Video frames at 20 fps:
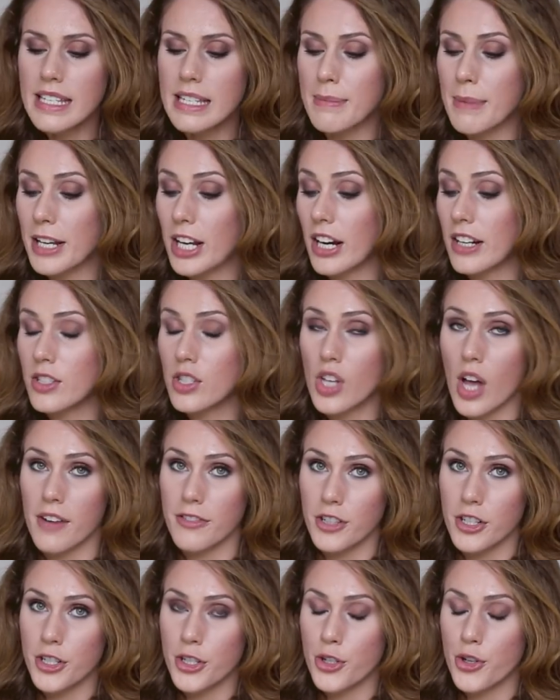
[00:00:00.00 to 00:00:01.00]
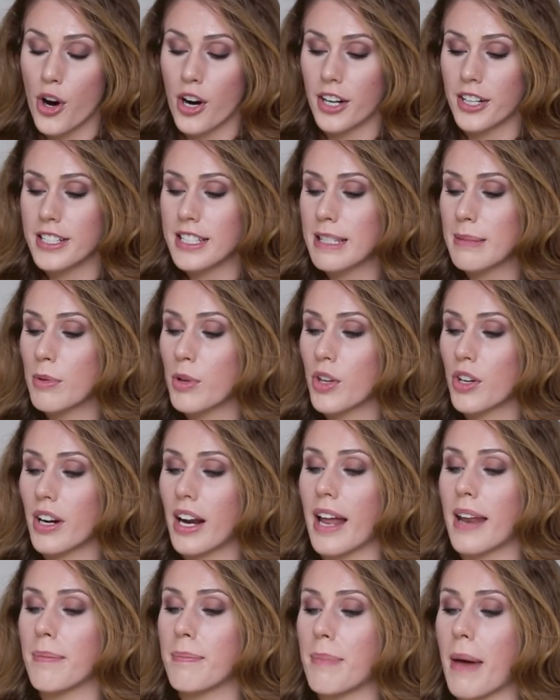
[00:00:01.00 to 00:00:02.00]
to make your hair softer and stronger and
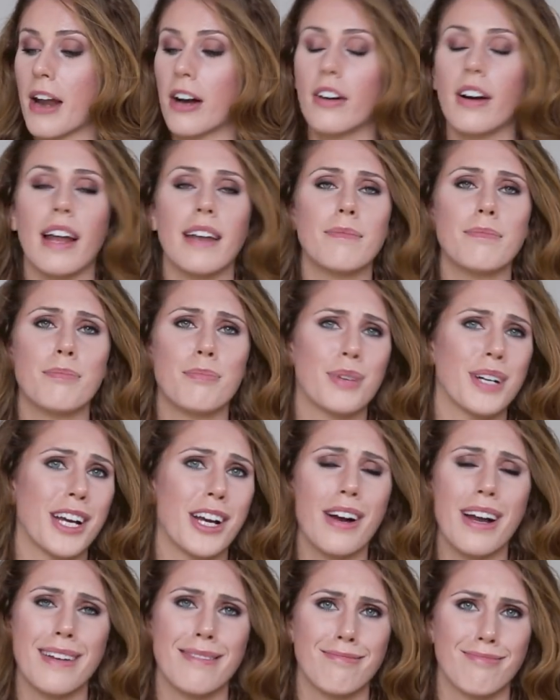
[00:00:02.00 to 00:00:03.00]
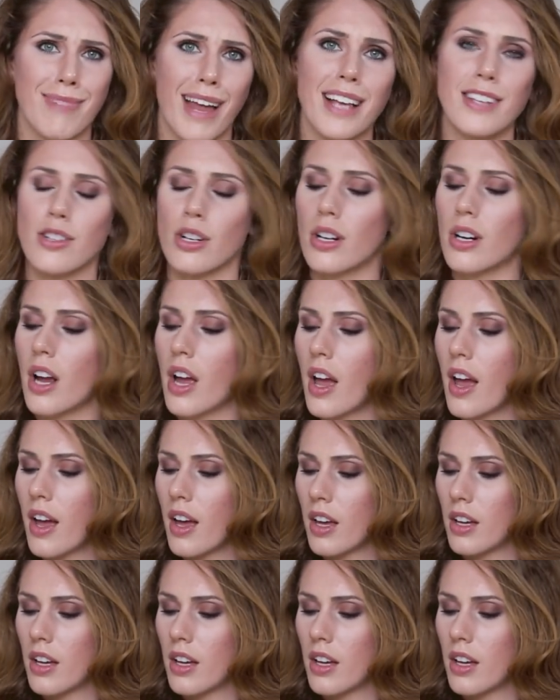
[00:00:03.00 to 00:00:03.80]
smoother and better and prettier and nicer.